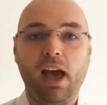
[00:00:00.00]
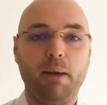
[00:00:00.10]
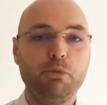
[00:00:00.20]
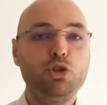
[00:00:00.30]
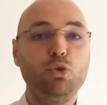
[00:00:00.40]

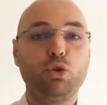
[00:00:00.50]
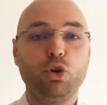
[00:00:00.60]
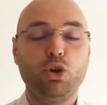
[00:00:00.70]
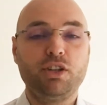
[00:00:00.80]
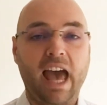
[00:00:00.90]
You
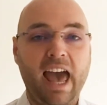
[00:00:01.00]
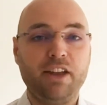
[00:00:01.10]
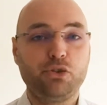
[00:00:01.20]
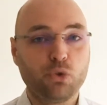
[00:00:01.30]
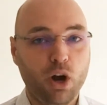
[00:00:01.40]
could add
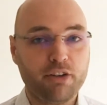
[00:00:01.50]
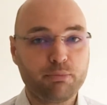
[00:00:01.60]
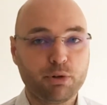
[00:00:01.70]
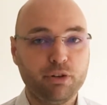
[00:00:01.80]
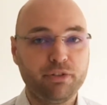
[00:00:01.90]
draft
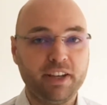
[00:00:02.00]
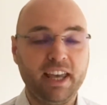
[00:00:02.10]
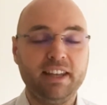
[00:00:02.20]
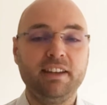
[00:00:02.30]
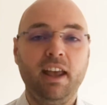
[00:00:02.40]
proofing
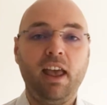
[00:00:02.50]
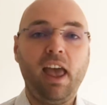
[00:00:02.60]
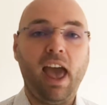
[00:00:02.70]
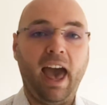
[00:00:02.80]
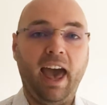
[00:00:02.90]
in,
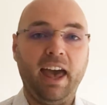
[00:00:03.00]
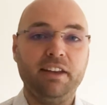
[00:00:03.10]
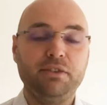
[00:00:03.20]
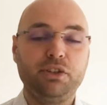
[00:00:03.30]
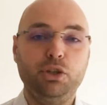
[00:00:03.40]

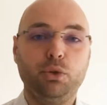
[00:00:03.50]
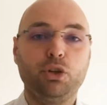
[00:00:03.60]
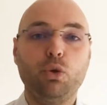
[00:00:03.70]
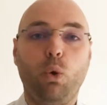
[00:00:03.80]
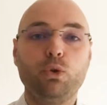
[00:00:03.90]
and you can
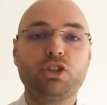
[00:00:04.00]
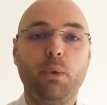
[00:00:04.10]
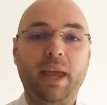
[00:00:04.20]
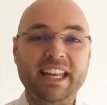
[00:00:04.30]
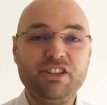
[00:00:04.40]
also
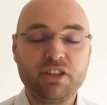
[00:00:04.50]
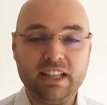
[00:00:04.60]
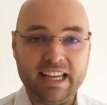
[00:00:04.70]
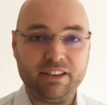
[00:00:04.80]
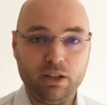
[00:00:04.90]

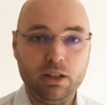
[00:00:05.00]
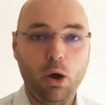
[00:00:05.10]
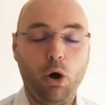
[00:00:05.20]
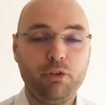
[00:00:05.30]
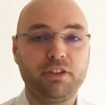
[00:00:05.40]
insulate the
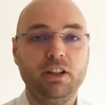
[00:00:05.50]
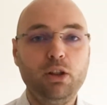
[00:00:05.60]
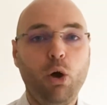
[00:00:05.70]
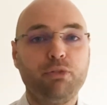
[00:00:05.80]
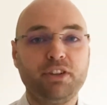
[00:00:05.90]
loft. The
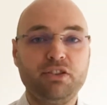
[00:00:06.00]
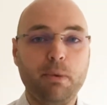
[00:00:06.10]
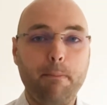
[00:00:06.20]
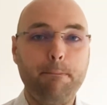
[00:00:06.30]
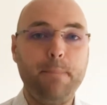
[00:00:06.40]
loft is a
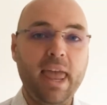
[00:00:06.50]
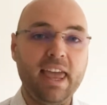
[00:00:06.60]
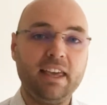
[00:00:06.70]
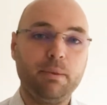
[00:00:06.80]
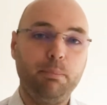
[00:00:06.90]

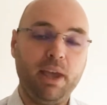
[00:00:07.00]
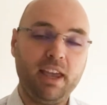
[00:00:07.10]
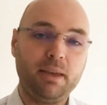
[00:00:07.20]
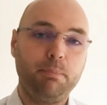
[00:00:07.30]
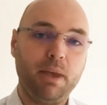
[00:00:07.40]
big
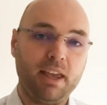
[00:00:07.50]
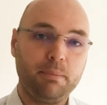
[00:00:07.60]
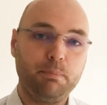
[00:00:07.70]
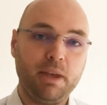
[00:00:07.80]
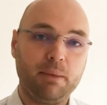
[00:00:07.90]

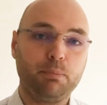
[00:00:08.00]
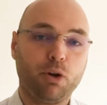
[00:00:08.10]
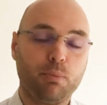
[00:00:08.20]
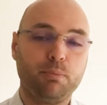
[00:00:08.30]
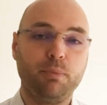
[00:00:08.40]

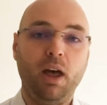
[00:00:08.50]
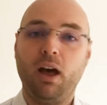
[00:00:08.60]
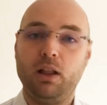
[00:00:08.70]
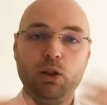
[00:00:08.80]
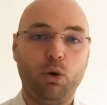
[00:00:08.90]
problem. A
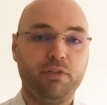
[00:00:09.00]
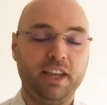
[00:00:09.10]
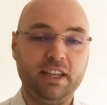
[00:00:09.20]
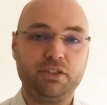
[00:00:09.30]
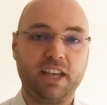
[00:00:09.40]
lot of heat
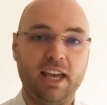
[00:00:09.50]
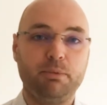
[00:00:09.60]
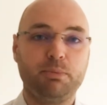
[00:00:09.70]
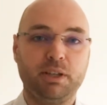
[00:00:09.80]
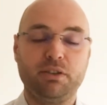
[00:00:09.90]
escapes
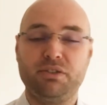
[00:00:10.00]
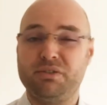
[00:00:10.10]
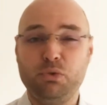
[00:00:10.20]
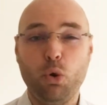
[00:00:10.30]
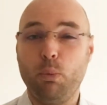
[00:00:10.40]
because
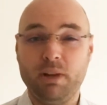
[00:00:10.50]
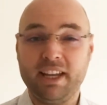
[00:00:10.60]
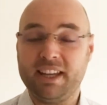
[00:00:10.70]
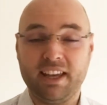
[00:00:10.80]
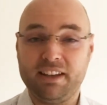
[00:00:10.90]

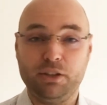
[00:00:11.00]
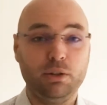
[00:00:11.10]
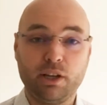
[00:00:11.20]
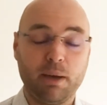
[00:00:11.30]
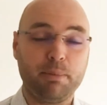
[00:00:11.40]
normally you
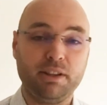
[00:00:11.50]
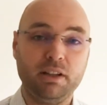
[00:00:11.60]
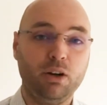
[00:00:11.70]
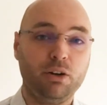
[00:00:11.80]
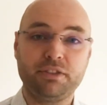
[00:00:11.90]
look up in the
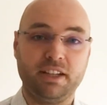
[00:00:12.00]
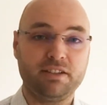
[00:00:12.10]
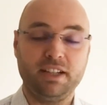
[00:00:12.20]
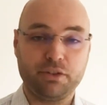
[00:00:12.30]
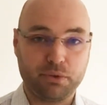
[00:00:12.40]
loft and it's
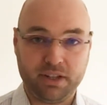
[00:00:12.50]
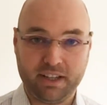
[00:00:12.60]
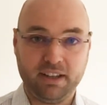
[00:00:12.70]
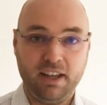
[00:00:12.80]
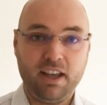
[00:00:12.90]
literally
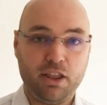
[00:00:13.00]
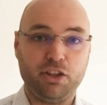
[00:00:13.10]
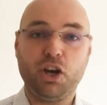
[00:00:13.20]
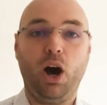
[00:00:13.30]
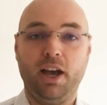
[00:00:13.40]
the
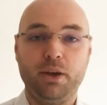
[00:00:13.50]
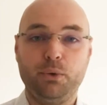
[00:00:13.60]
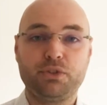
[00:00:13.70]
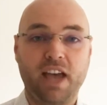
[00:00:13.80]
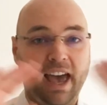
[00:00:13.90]

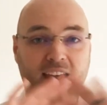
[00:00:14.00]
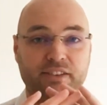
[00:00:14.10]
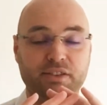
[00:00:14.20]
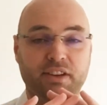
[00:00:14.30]
tiles and